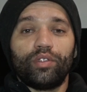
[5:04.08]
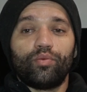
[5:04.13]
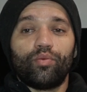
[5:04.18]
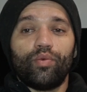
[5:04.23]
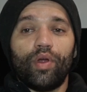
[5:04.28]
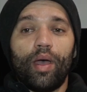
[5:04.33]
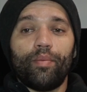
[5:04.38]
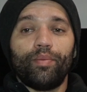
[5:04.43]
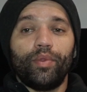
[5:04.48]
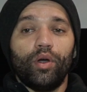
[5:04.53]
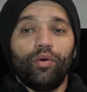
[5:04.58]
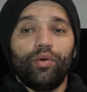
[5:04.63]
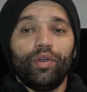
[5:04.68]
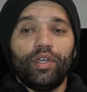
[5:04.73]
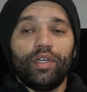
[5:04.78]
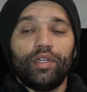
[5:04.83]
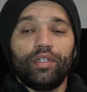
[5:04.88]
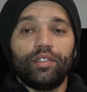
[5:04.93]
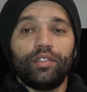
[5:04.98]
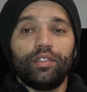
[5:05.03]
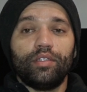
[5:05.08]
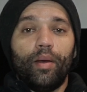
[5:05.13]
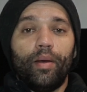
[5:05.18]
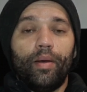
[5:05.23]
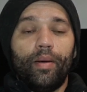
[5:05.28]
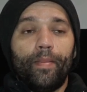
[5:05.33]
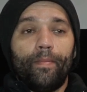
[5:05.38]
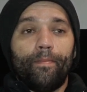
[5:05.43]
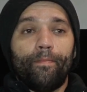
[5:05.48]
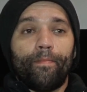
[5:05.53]
a rhabdo is.
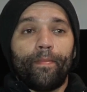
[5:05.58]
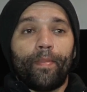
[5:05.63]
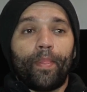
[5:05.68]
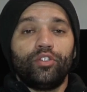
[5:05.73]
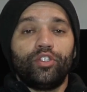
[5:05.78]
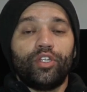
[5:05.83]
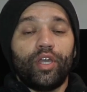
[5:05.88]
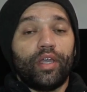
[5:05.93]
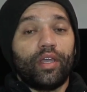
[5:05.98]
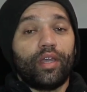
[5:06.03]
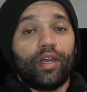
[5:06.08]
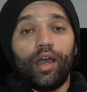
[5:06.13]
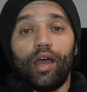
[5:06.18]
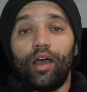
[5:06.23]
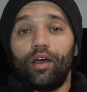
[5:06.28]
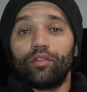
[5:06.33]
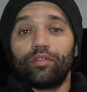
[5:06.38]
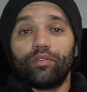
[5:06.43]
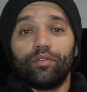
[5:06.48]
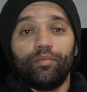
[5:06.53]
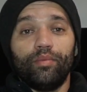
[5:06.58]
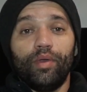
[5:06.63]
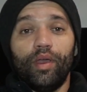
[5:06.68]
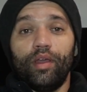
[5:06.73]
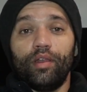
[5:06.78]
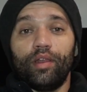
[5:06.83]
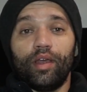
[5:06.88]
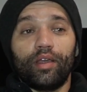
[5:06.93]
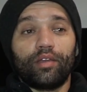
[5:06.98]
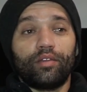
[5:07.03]
Um, check it out,
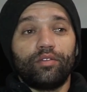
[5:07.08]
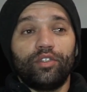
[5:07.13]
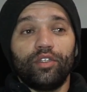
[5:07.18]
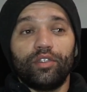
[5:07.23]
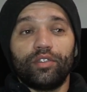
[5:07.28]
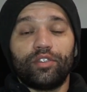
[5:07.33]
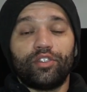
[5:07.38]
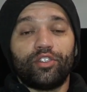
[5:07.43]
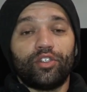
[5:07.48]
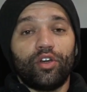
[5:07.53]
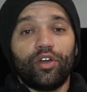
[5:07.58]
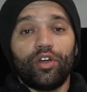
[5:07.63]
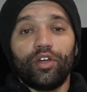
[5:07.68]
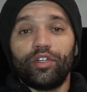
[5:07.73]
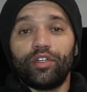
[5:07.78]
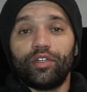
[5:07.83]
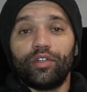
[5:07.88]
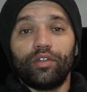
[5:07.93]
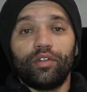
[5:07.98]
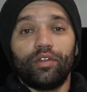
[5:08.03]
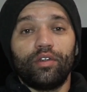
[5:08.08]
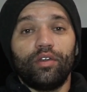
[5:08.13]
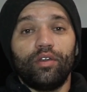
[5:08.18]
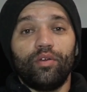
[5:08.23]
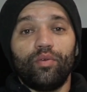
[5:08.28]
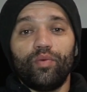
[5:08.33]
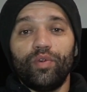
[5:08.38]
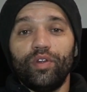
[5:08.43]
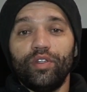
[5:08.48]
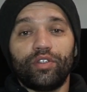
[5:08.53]
man. Like just search,
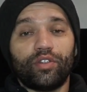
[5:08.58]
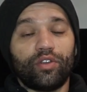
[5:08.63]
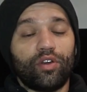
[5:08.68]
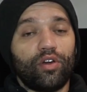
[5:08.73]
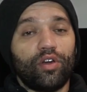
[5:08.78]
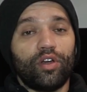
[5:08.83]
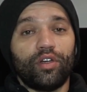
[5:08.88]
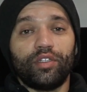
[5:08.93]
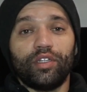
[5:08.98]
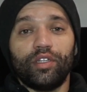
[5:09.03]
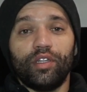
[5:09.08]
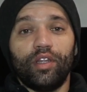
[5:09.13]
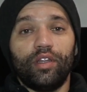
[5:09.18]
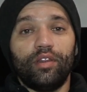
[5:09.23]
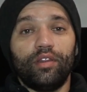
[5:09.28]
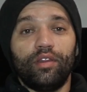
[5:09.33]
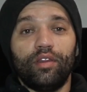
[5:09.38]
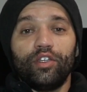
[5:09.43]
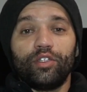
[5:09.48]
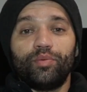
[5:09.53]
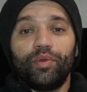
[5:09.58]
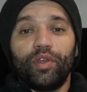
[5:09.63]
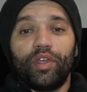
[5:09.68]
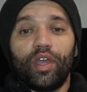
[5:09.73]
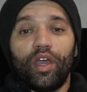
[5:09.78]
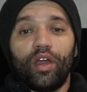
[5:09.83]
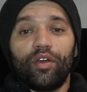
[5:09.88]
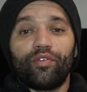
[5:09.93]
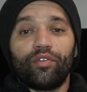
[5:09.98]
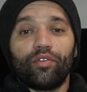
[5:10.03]
research, and then just be
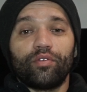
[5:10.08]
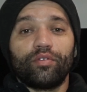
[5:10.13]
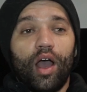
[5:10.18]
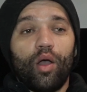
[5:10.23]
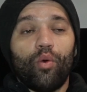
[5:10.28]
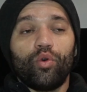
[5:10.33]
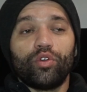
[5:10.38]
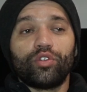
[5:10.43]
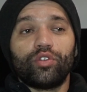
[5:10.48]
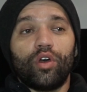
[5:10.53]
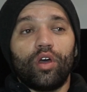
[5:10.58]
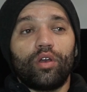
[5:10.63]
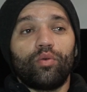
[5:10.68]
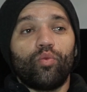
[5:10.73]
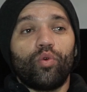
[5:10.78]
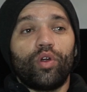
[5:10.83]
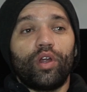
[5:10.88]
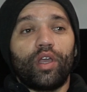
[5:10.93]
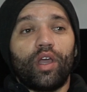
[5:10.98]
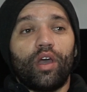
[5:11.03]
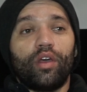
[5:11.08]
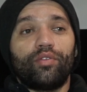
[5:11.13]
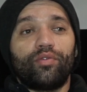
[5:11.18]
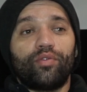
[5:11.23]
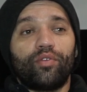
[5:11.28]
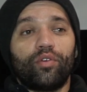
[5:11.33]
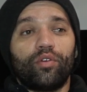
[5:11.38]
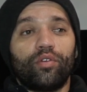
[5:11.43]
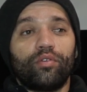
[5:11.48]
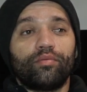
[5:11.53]
careful. I was not working out
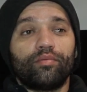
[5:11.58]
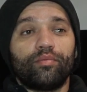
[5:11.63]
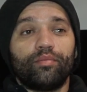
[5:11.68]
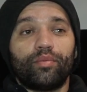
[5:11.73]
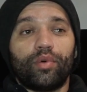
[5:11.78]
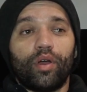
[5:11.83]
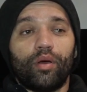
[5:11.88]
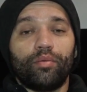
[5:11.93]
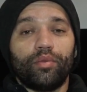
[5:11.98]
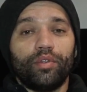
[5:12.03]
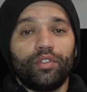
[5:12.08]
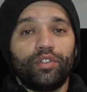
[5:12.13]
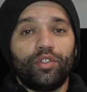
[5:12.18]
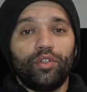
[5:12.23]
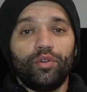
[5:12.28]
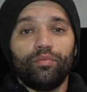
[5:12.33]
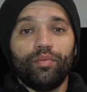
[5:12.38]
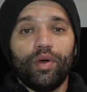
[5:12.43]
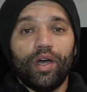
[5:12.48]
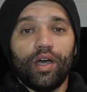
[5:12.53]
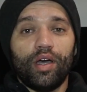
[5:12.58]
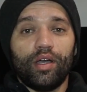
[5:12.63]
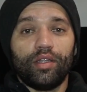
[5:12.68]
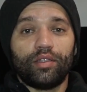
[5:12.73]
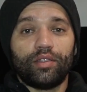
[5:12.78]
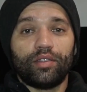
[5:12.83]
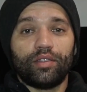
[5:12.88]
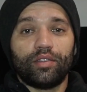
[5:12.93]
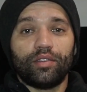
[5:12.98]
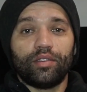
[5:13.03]
for probably two
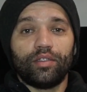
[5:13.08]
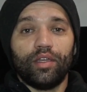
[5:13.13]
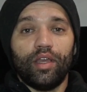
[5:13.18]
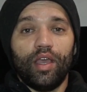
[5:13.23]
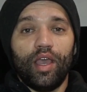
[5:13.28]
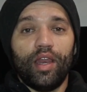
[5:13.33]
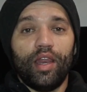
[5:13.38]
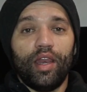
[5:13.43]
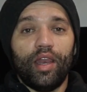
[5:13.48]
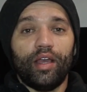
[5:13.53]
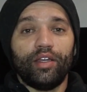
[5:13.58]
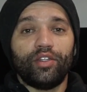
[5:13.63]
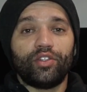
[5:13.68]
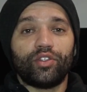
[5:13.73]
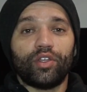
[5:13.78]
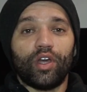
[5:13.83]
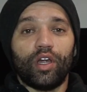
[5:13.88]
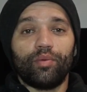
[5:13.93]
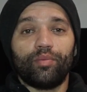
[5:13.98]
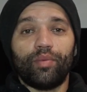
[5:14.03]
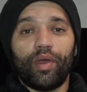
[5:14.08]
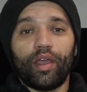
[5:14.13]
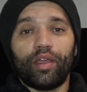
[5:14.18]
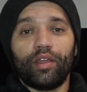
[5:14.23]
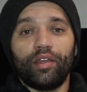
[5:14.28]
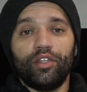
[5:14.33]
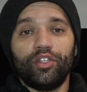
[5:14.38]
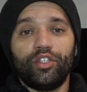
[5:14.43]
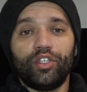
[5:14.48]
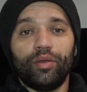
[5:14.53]
months. And then I started back
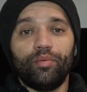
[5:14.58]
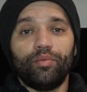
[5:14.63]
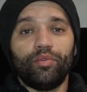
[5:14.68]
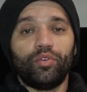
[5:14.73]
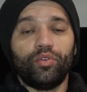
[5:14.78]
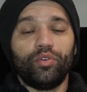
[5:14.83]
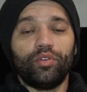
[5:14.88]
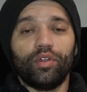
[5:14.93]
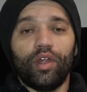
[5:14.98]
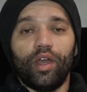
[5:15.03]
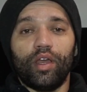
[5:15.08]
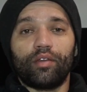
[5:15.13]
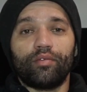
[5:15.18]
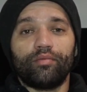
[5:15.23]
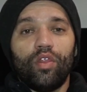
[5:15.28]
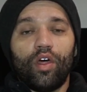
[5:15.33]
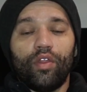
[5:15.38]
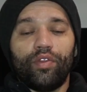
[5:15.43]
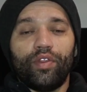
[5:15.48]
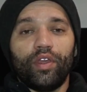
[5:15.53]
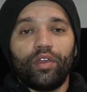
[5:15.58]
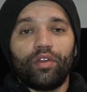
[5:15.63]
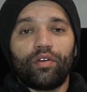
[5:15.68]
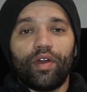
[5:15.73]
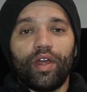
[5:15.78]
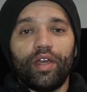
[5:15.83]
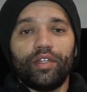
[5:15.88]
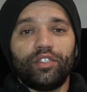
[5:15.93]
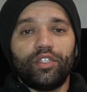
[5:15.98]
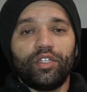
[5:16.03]
in the gym doing like nothing
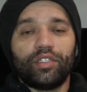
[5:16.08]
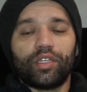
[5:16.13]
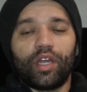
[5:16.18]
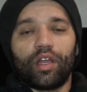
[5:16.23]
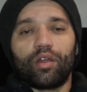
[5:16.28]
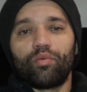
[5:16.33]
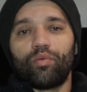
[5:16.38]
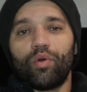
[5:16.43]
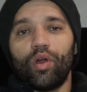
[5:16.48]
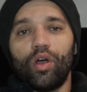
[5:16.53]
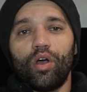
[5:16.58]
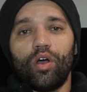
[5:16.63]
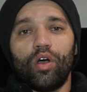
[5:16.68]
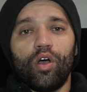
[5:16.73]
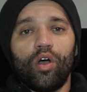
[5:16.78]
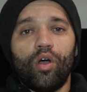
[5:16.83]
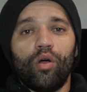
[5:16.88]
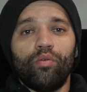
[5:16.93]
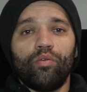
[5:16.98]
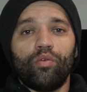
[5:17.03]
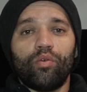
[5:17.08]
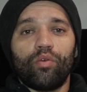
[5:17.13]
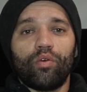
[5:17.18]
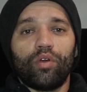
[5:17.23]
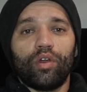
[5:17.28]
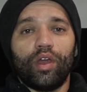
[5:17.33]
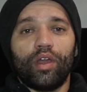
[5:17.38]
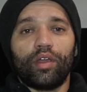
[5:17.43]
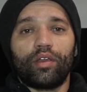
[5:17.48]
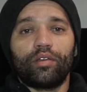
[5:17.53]
crazy, just like row or
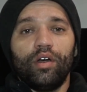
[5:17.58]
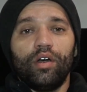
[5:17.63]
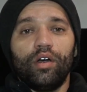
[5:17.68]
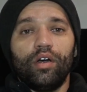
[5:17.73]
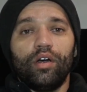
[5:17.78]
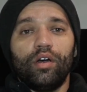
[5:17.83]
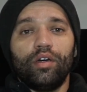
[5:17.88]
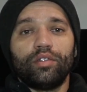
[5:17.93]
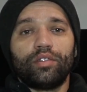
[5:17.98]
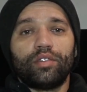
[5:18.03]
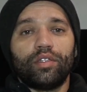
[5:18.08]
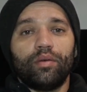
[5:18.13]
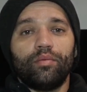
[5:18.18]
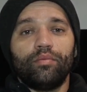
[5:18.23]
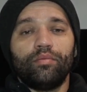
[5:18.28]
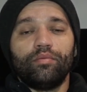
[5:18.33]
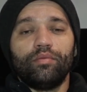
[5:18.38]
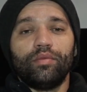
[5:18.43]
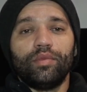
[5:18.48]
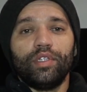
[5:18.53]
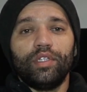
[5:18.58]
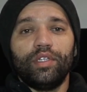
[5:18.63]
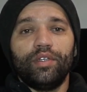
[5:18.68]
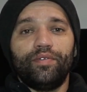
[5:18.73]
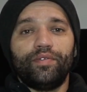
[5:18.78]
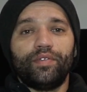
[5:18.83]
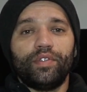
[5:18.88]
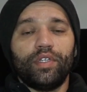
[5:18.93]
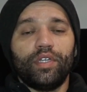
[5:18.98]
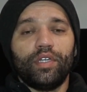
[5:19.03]
like uh, uh, some
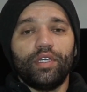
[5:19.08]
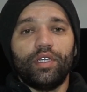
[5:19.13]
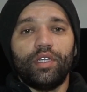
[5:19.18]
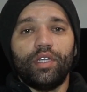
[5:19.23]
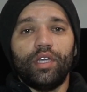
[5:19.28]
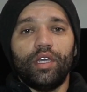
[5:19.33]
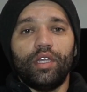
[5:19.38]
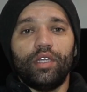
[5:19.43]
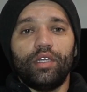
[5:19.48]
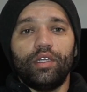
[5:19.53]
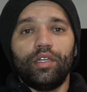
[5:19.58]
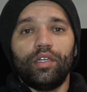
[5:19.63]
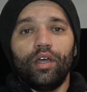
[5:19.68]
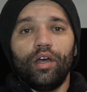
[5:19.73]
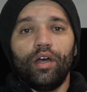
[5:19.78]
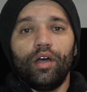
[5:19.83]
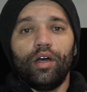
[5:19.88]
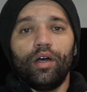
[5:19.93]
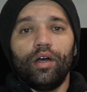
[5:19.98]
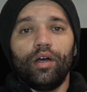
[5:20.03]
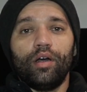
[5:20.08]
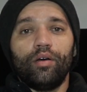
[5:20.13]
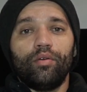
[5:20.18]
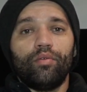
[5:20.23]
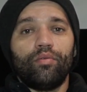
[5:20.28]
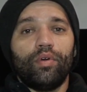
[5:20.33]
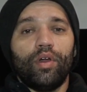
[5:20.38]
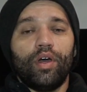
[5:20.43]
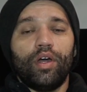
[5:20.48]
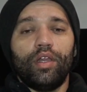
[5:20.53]
lifting and then uh,
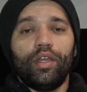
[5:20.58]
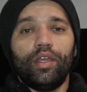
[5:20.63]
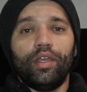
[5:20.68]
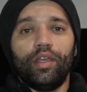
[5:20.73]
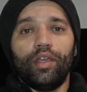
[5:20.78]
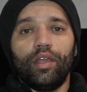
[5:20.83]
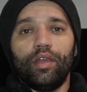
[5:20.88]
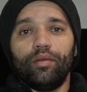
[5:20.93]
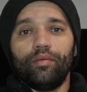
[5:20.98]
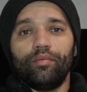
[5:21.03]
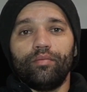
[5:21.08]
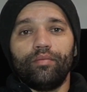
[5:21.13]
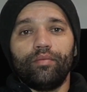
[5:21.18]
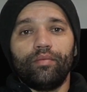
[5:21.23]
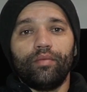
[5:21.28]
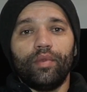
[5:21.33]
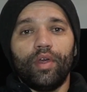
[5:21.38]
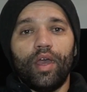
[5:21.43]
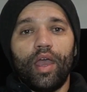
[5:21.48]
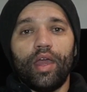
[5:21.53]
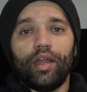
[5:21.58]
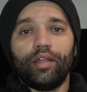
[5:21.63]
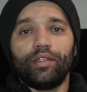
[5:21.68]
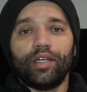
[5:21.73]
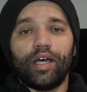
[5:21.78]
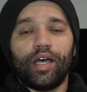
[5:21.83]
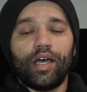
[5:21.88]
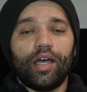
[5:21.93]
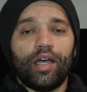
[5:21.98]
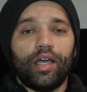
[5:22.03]
running and
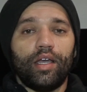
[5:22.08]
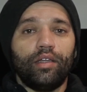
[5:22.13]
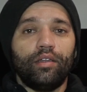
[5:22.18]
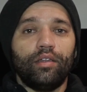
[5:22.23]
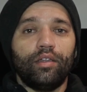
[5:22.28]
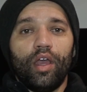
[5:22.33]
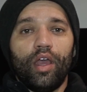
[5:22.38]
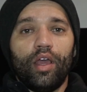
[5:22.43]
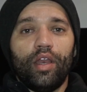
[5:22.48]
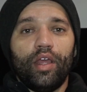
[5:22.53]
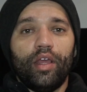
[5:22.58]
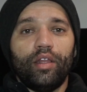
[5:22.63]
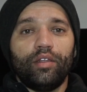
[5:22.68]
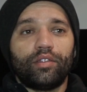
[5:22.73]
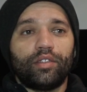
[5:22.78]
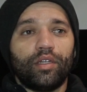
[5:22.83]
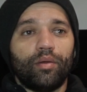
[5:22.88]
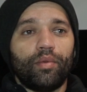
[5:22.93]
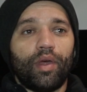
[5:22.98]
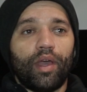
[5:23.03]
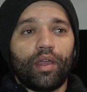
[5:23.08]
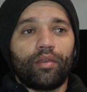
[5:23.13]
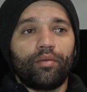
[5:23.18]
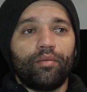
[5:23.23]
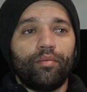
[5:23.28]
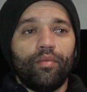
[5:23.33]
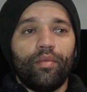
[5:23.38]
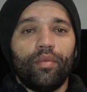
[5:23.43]
AirDyne and then some like